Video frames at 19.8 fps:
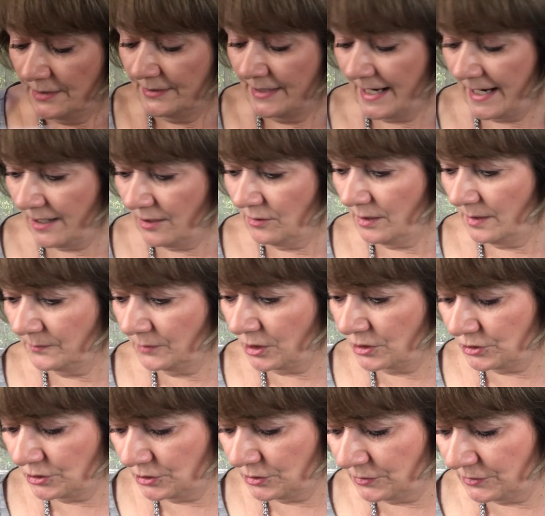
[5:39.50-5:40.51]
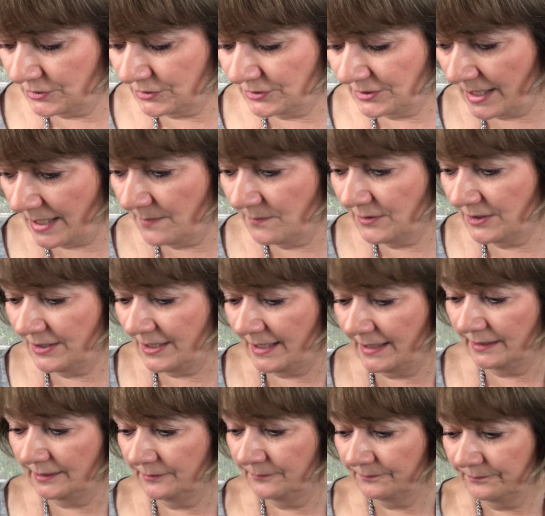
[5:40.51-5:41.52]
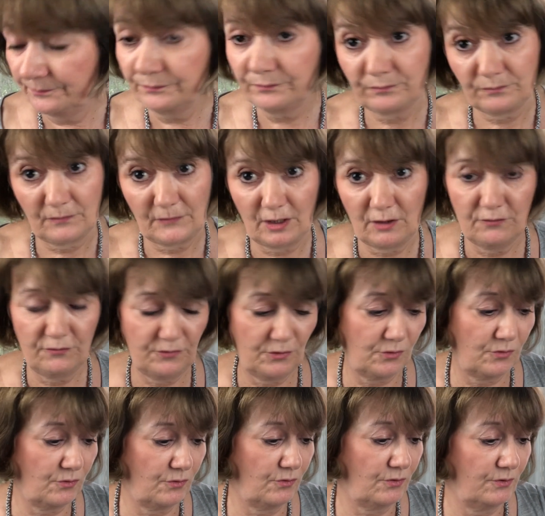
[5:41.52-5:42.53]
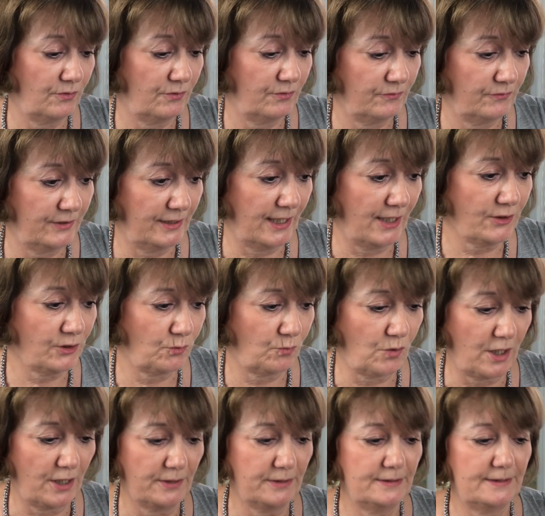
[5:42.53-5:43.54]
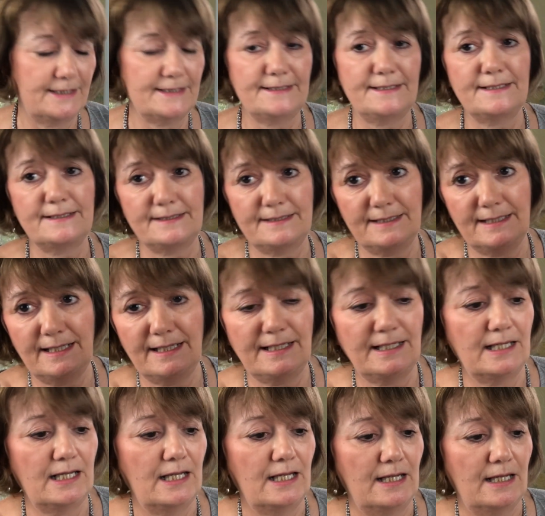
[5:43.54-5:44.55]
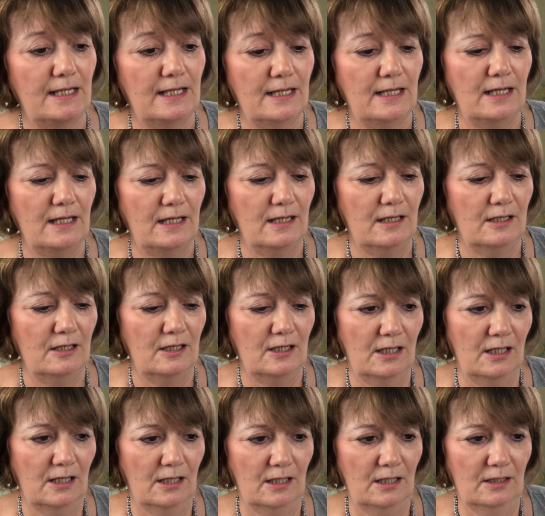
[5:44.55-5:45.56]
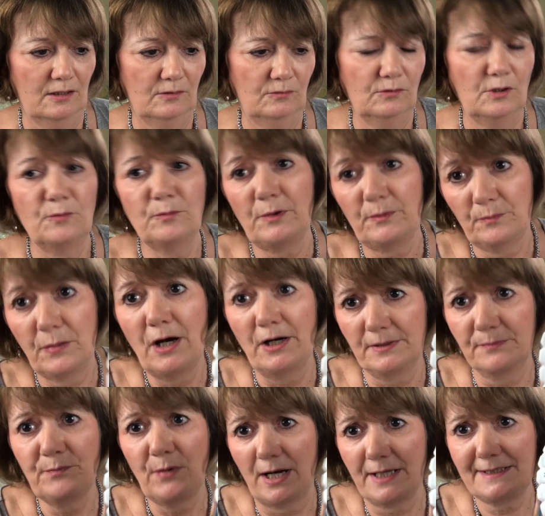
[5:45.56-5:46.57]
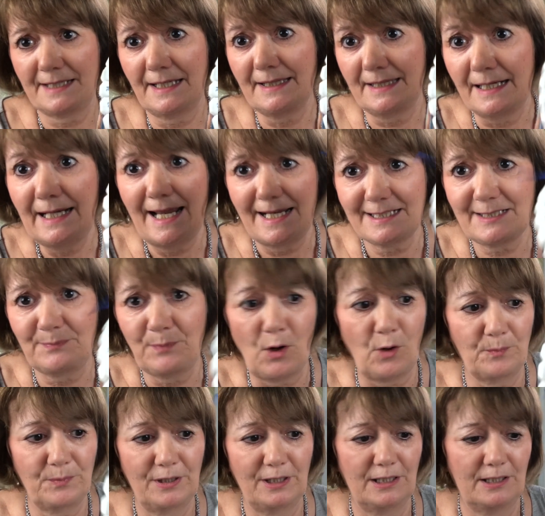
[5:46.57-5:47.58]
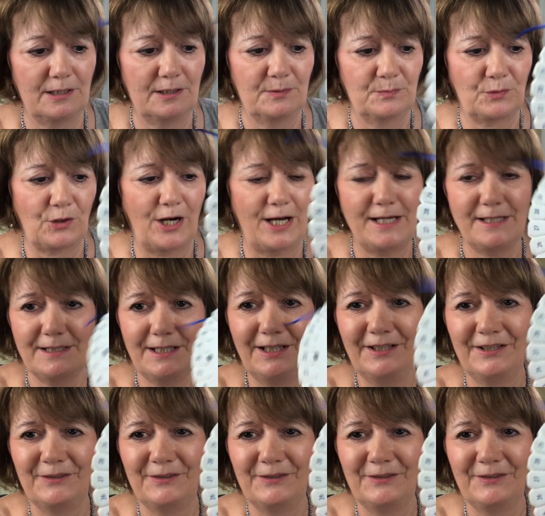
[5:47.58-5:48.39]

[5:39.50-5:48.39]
Now I'm going to do the same thing for the other one. This is the, well, I might say the less popular braid.